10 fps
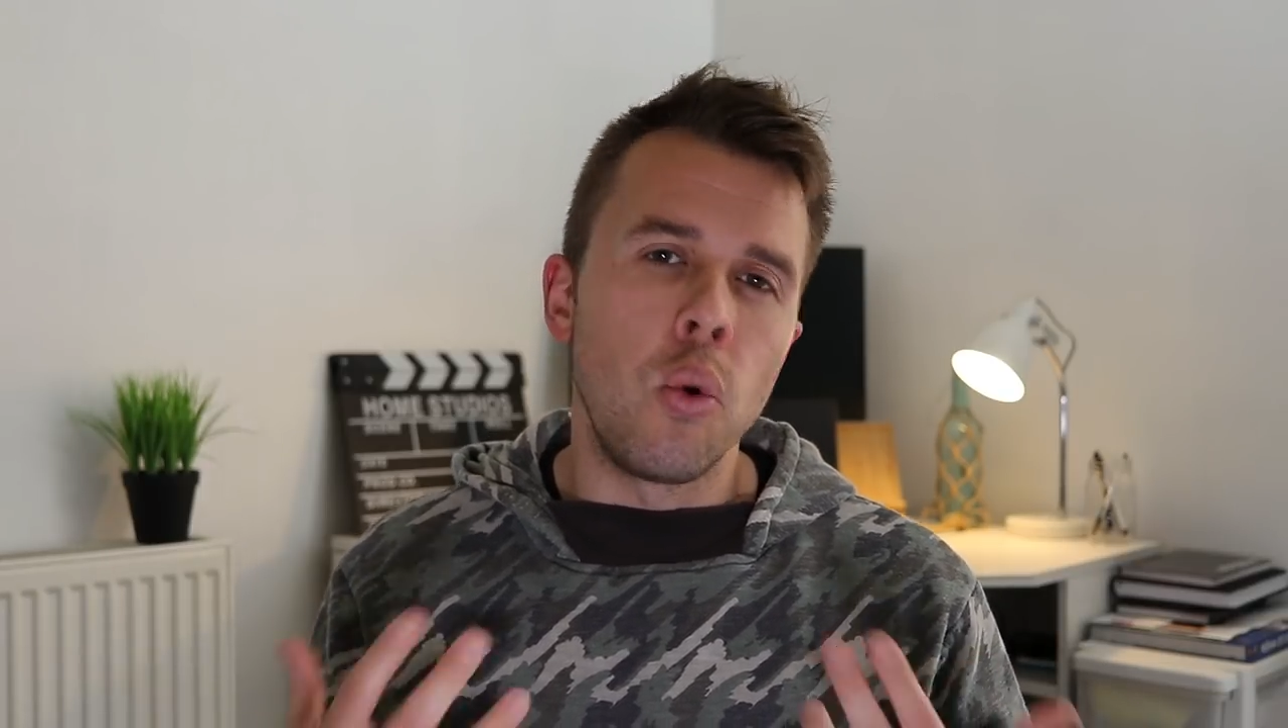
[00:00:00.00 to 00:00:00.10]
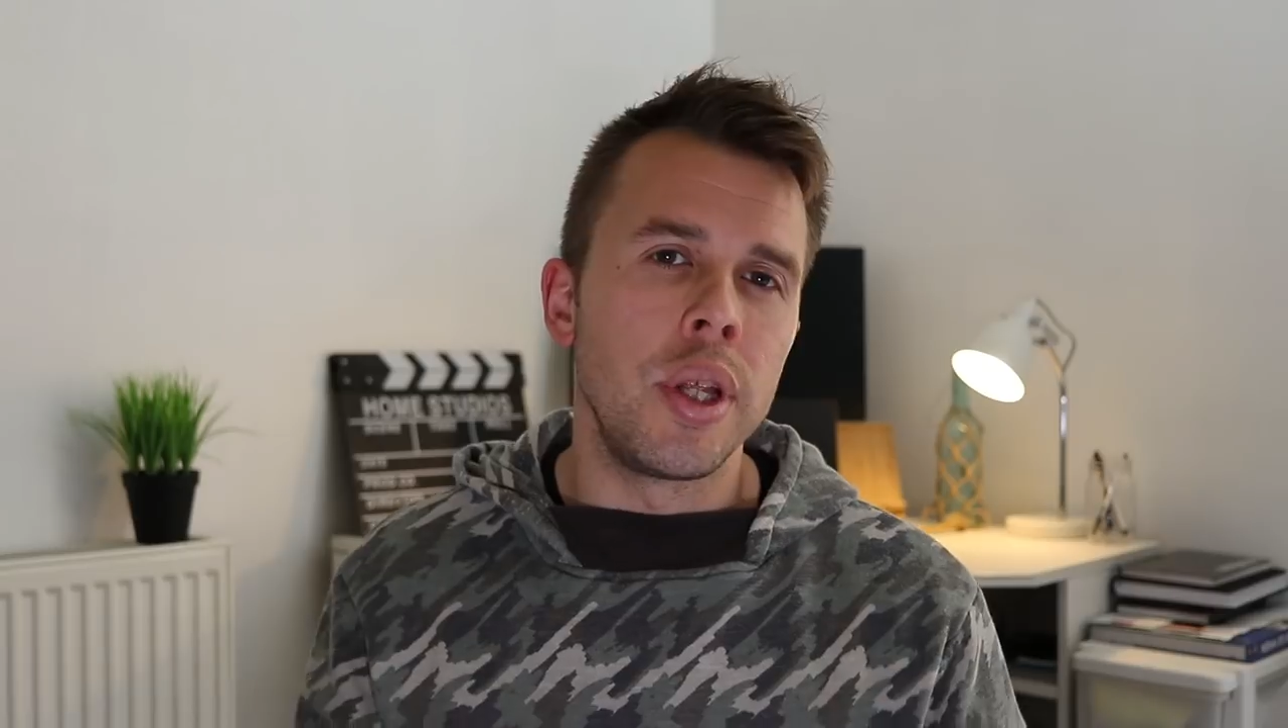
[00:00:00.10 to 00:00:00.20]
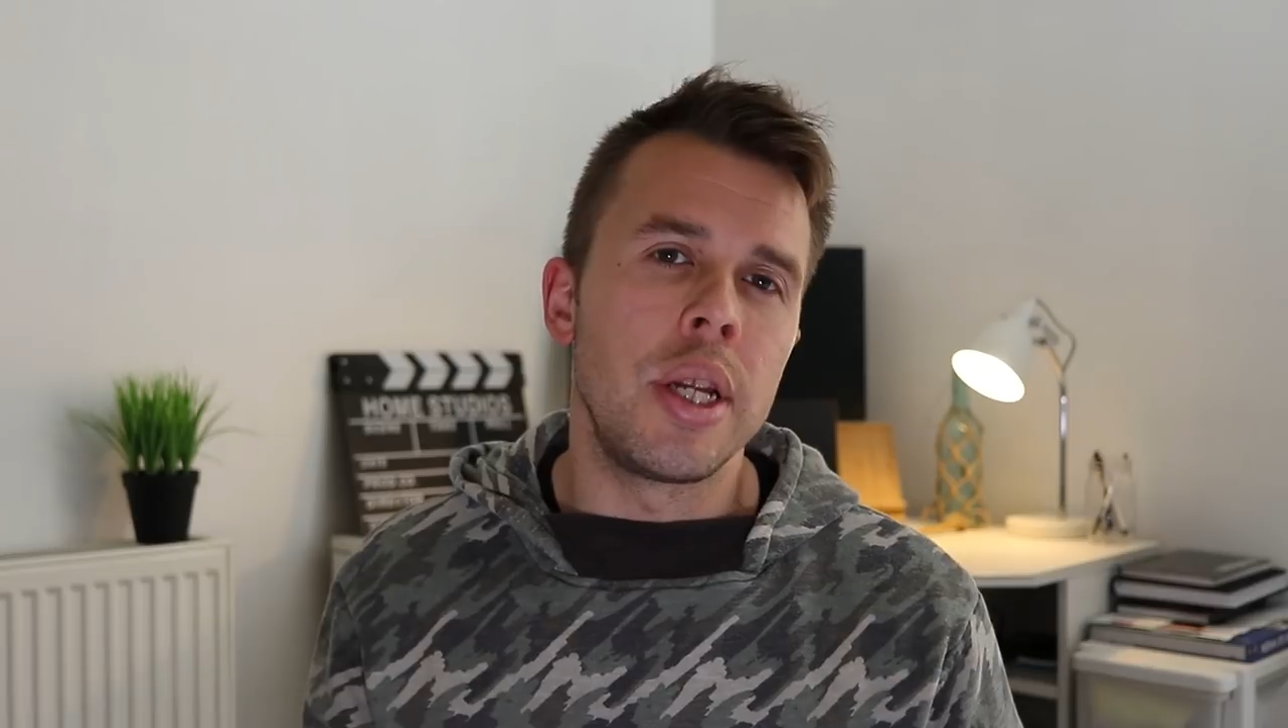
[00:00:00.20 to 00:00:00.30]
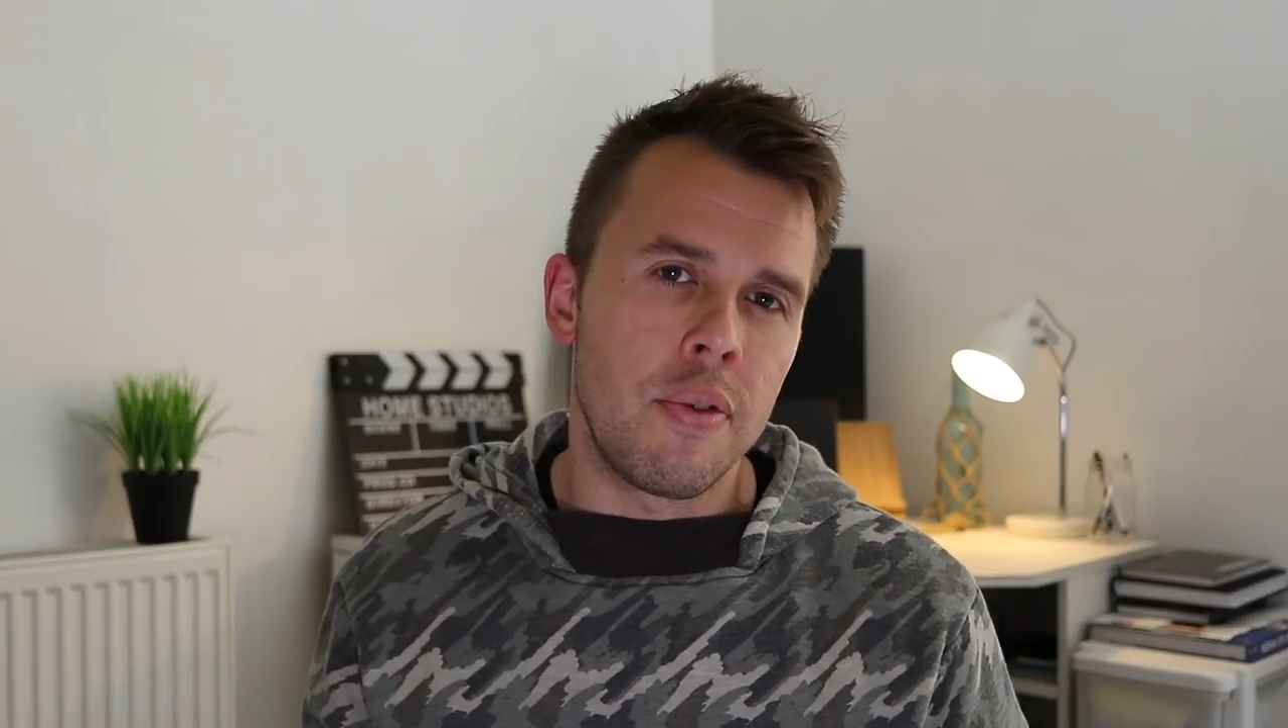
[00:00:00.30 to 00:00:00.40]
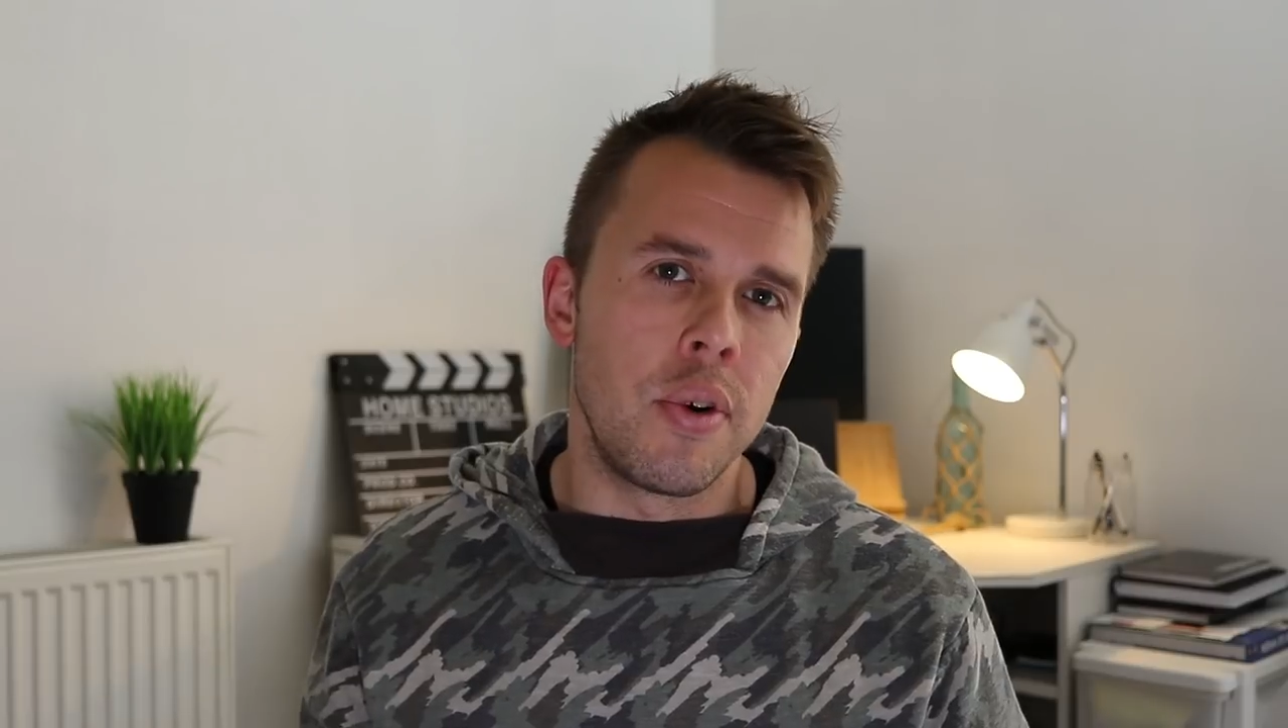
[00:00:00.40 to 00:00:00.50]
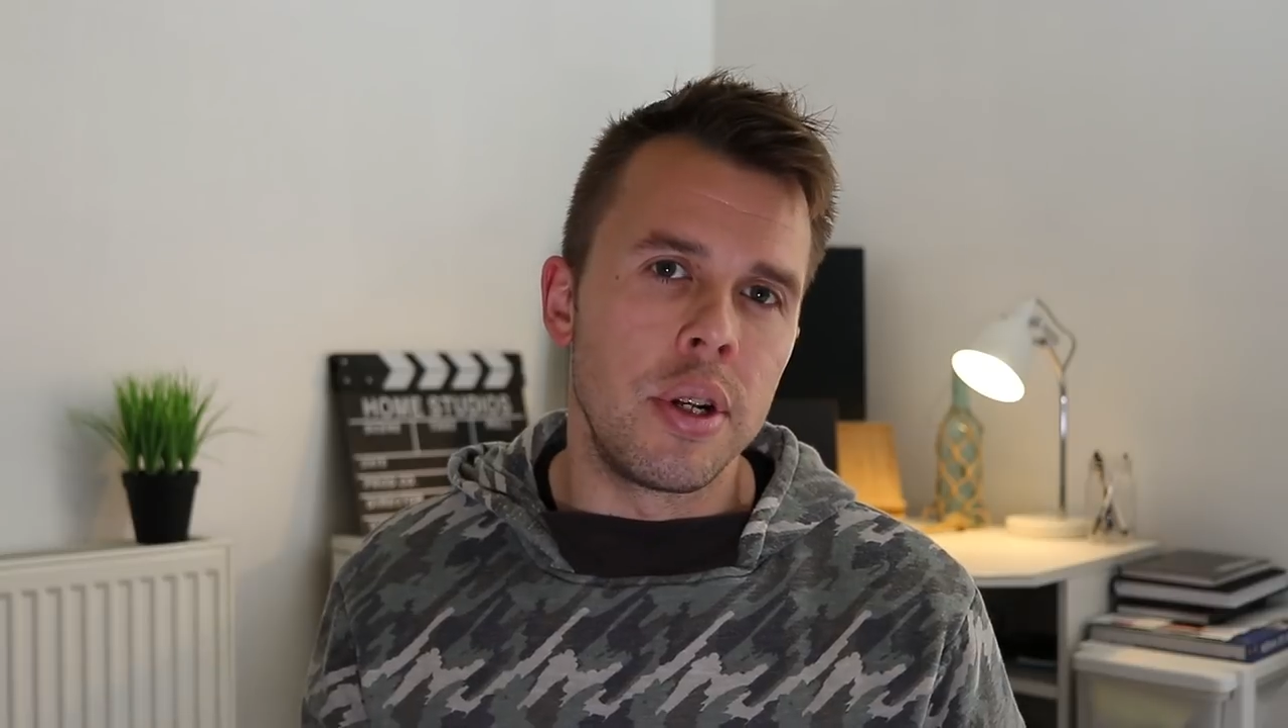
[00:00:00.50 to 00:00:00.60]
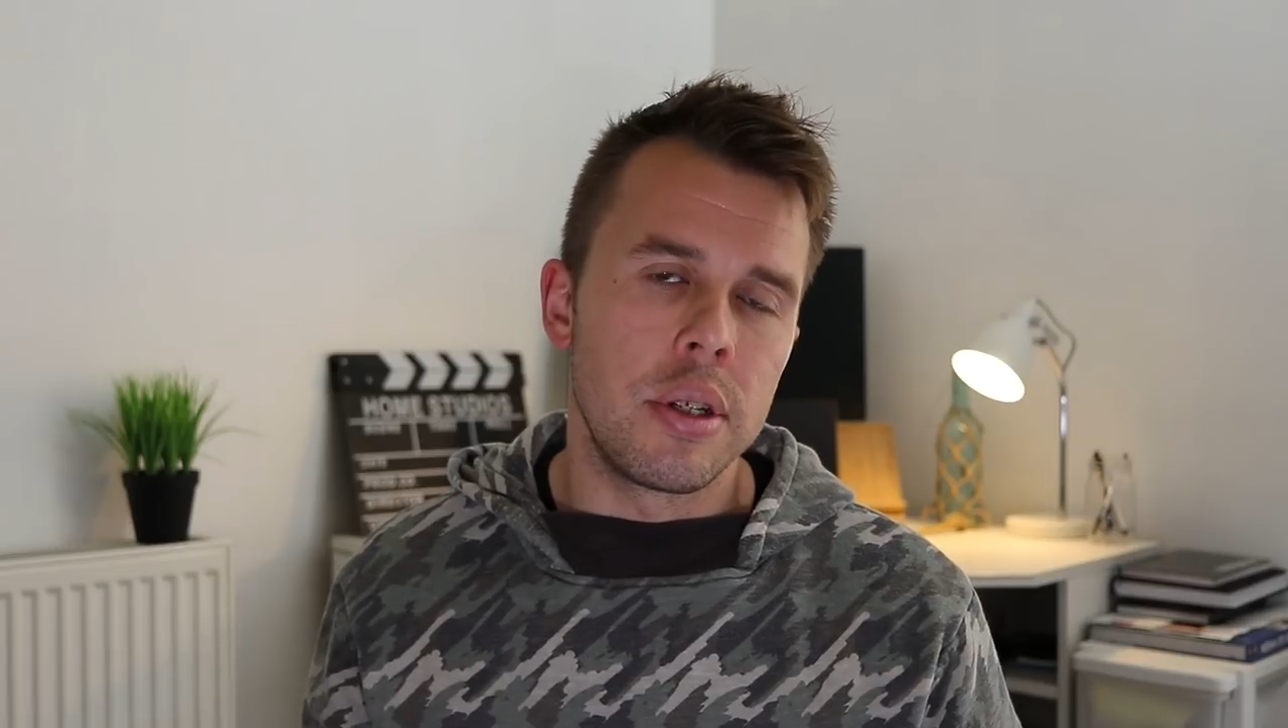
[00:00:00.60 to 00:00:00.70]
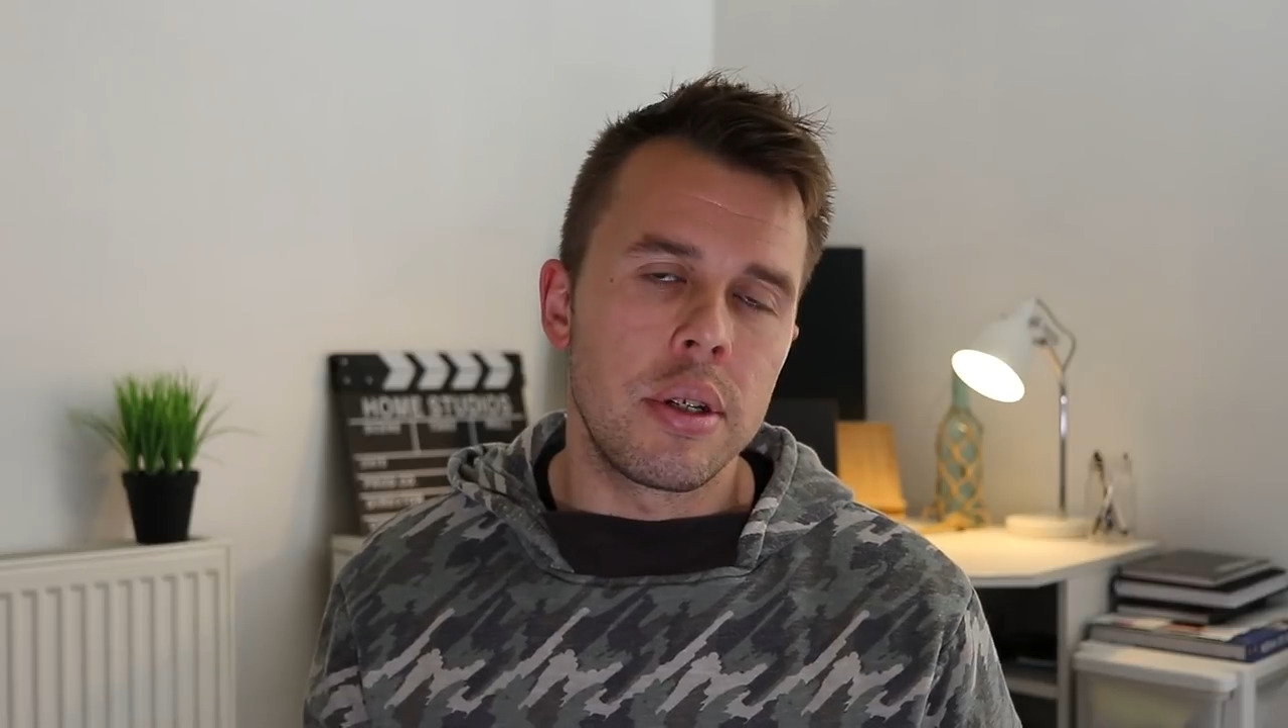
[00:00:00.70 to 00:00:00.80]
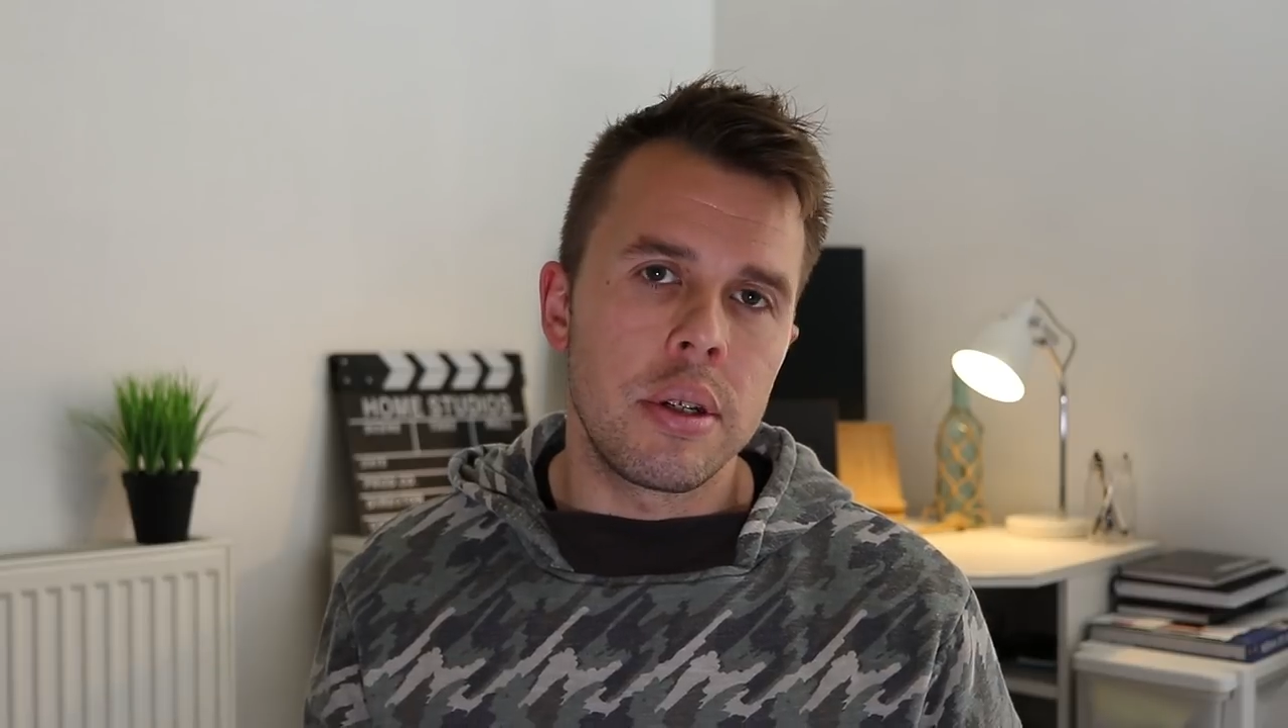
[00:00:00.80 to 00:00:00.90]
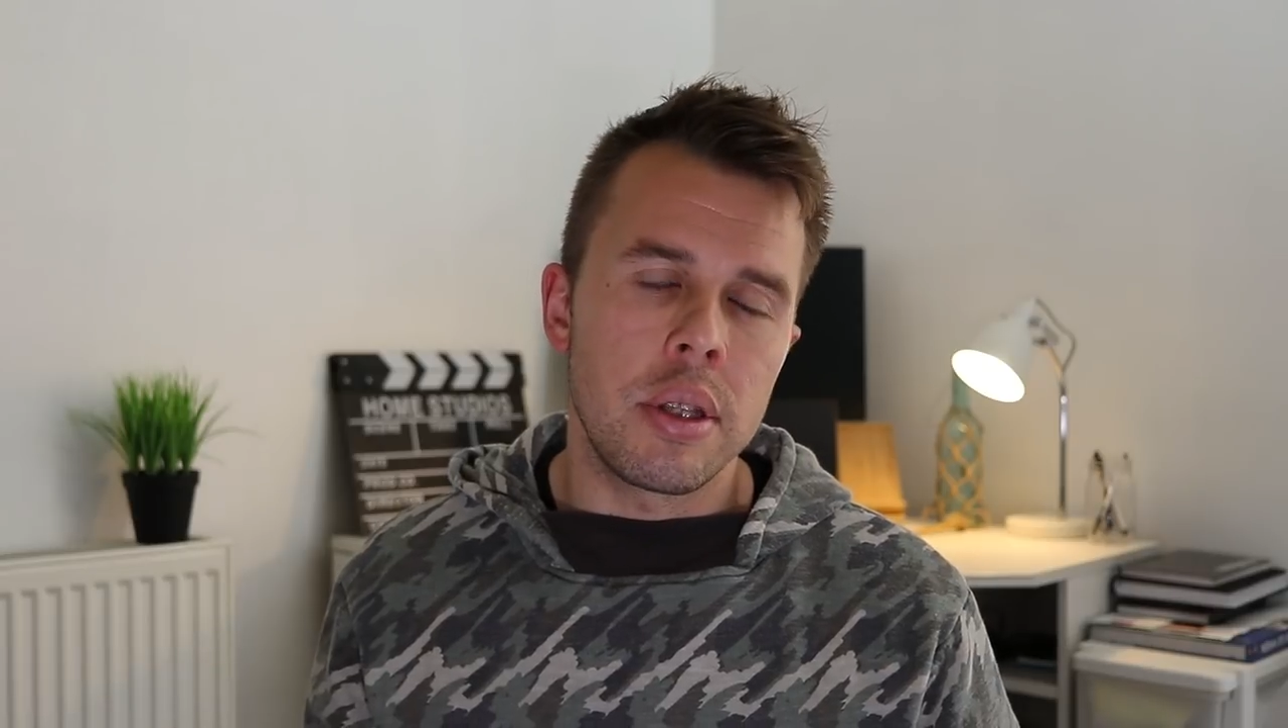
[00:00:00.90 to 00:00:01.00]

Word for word: the difference.